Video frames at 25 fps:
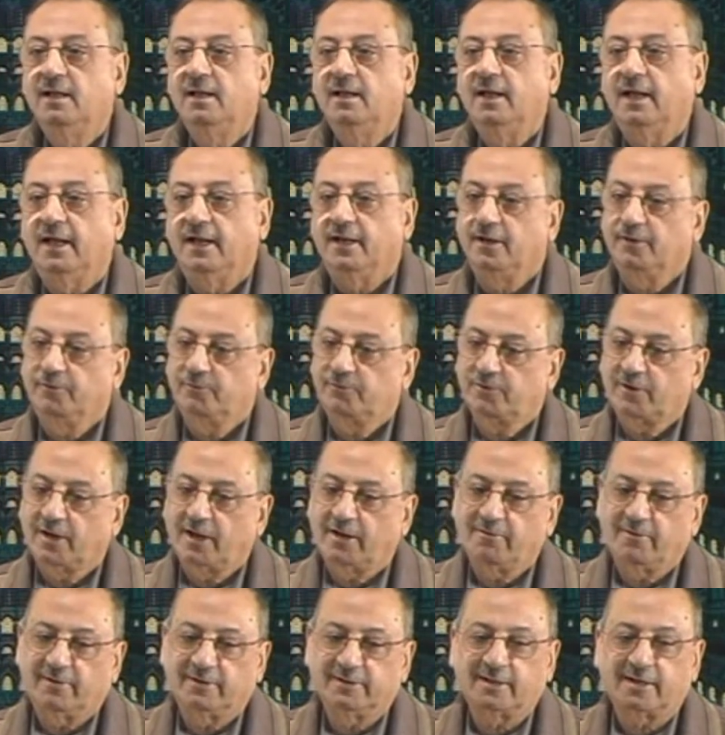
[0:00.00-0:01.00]
And if you
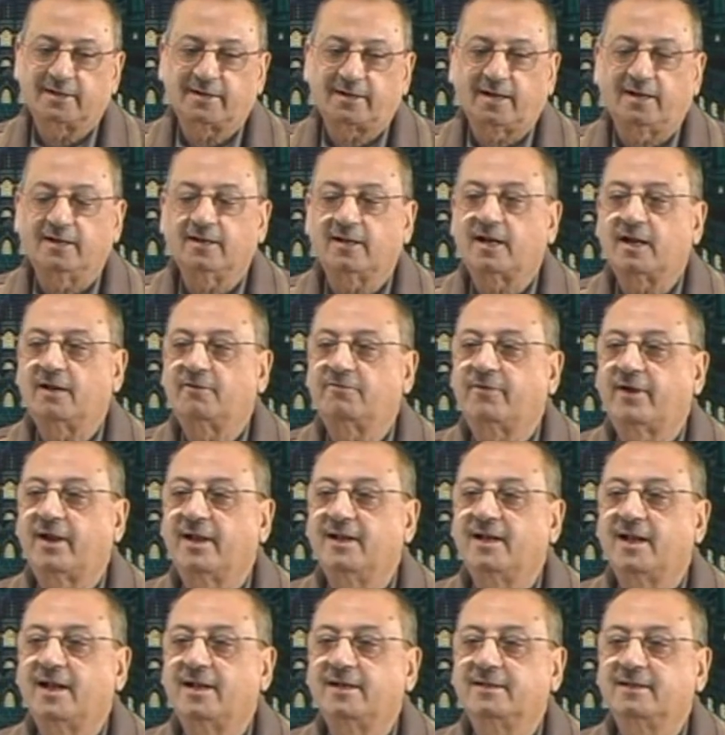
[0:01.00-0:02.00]
have other color of
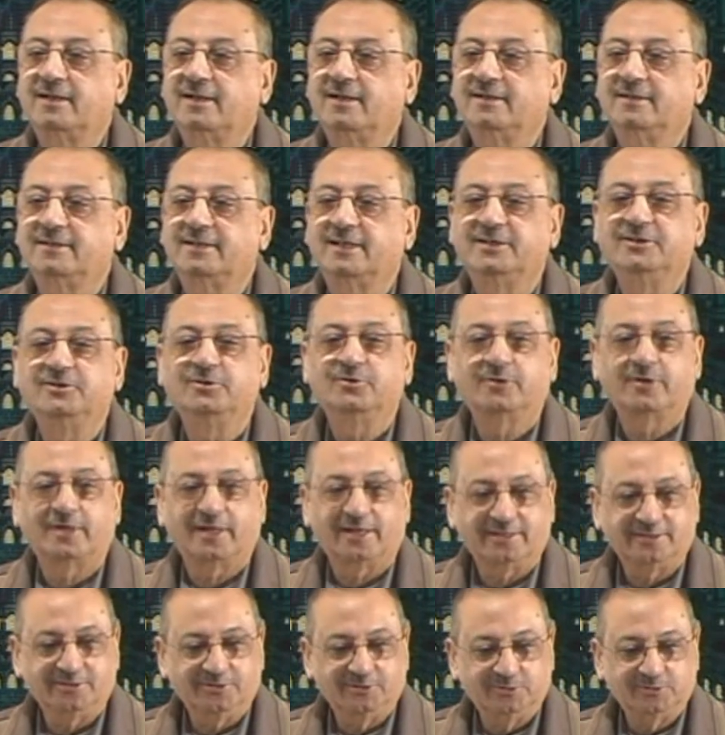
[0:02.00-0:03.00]
highlighter, then you
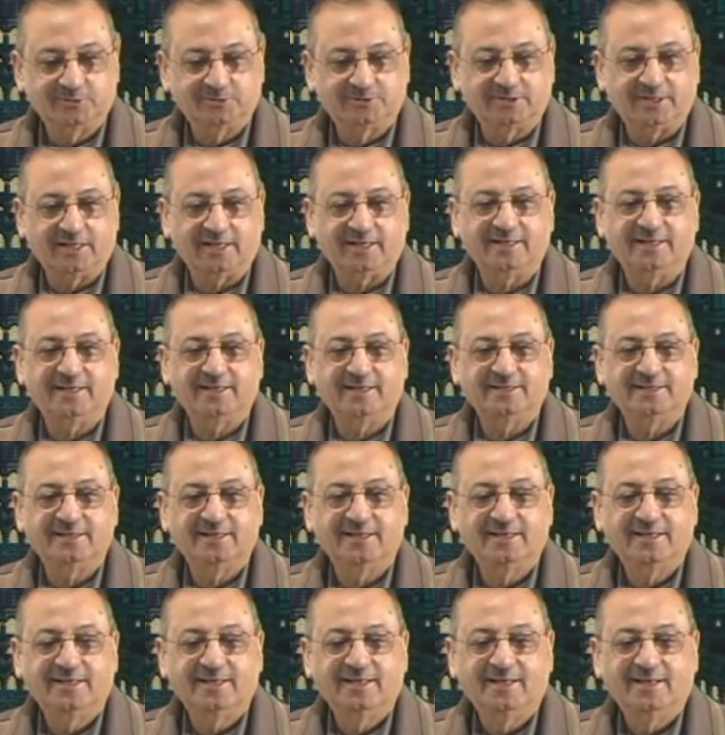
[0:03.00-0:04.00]
can use the
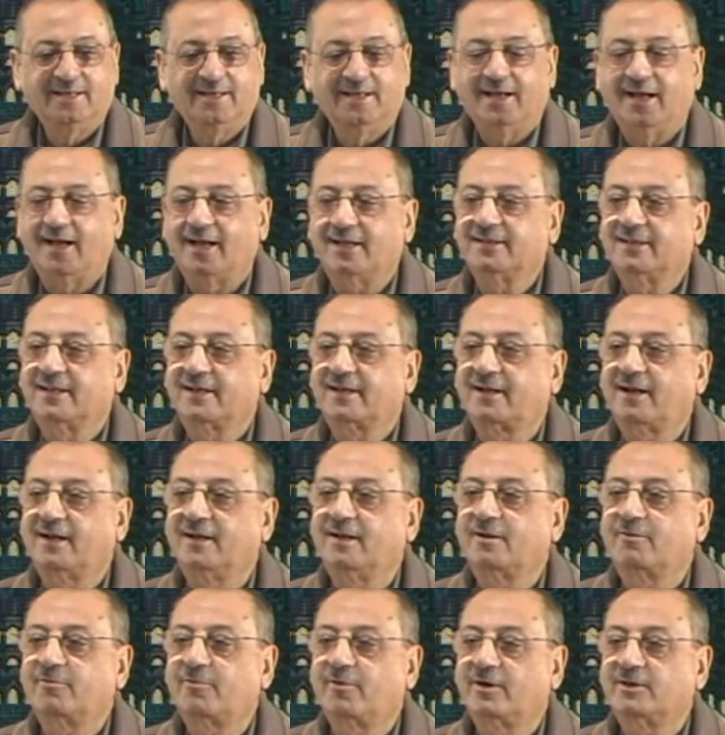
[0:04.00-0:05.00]
other
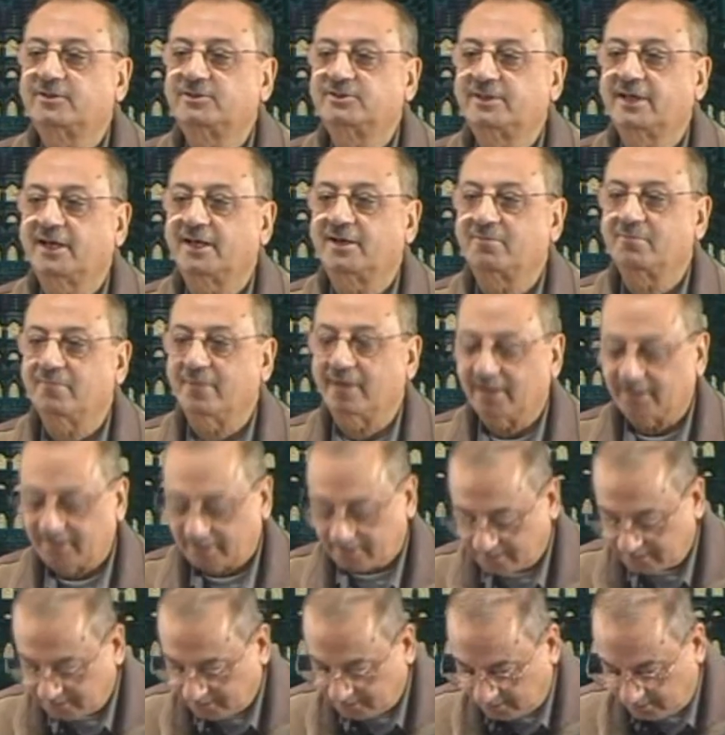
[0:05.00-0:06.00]
color for statement,
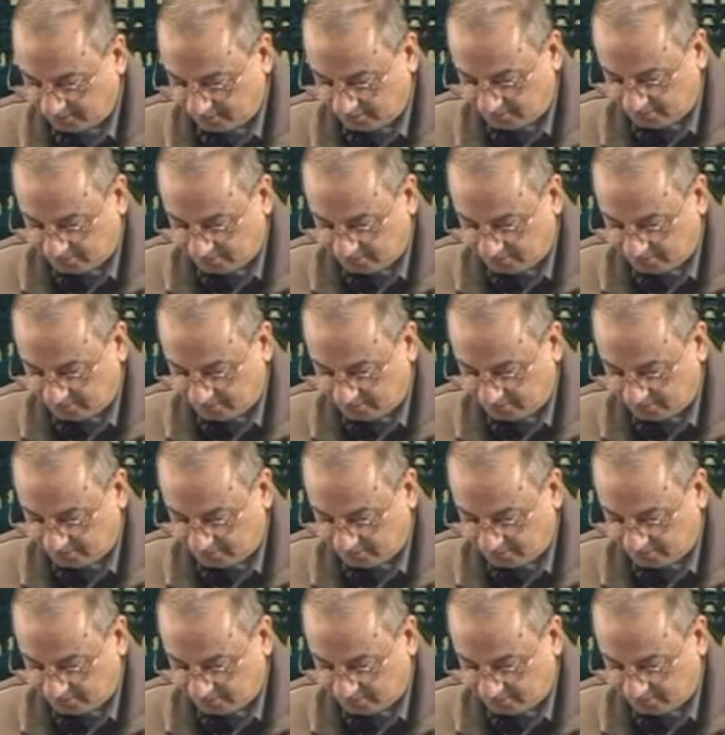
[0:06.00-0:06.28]
you know.